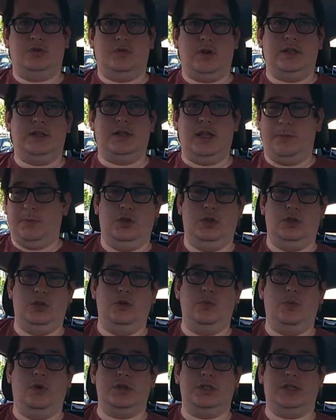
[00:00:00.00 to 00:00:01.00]
Tread depth,
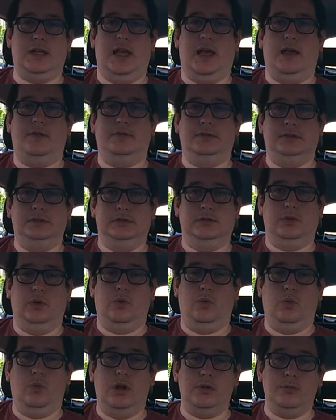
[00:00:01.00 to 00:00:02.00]
you want to have
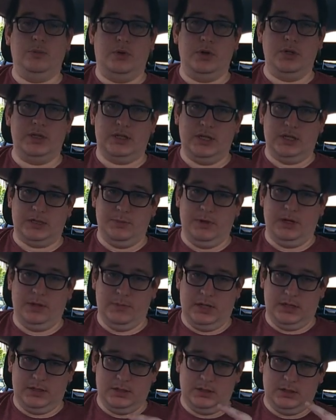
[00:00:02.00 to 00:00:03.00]
1.6
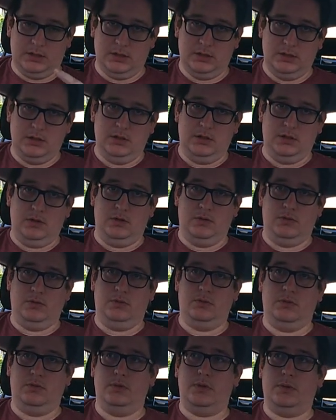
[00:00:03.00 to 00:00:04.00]
millimetres
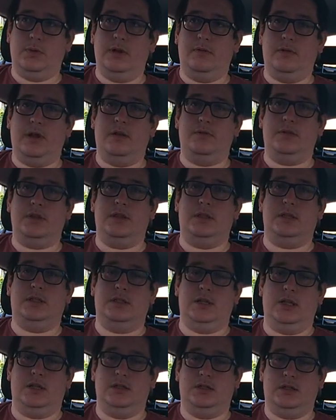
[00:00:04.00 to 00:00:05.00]
all the way around the
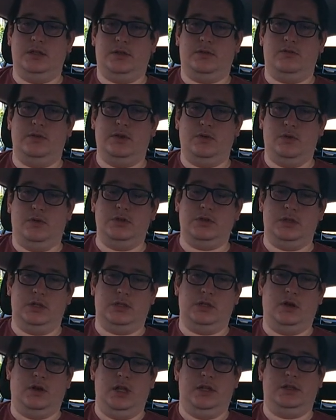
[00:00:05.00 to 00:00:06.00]
centre three quarters of the
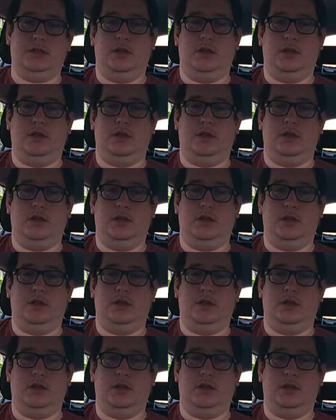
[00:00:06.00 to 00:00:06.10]
tyre.